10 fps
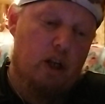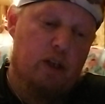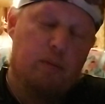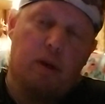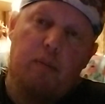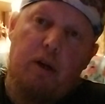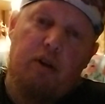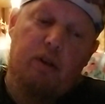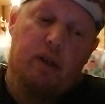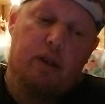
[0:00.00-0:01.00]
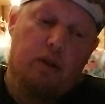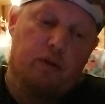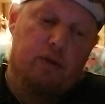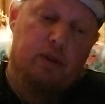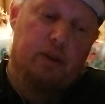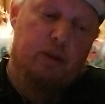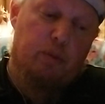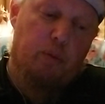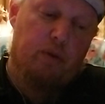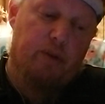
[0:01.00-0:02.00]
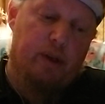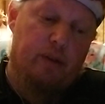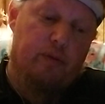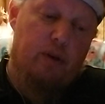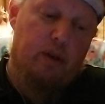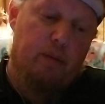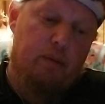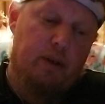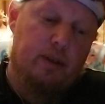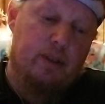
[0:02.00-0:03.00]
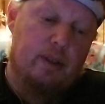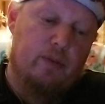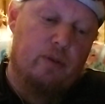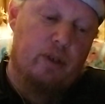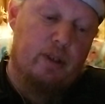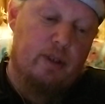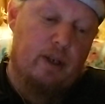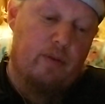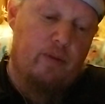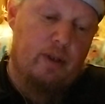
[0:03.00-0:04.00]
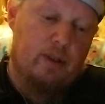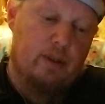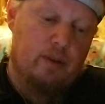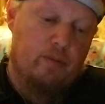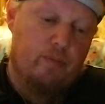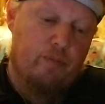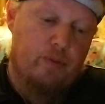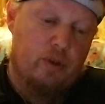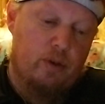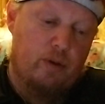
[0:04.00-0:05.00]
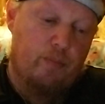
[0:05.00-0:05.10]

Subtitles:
to be monitored closely with regular follow-up to assess for any side effects. So,